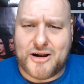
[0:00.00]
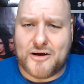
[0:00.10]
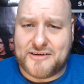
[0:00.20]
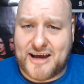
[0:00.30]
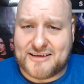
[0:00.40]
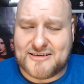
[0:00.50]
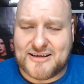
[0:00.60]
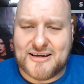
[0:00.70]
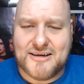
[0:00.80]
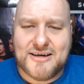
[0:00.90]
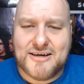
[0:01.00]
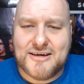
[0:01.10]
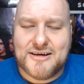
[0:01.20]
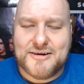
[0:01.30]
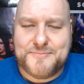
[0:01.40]
Audacity.
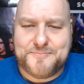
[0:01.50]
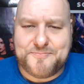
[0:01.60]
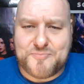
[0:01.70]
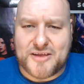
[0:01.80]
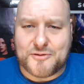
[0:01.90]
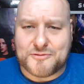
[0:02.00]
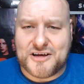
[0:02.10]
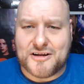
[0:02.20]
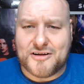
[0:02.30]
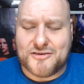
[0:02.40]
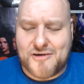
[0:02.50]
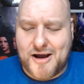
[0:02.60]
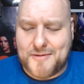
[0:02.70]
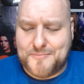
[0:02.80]
My throat's getting a little dry.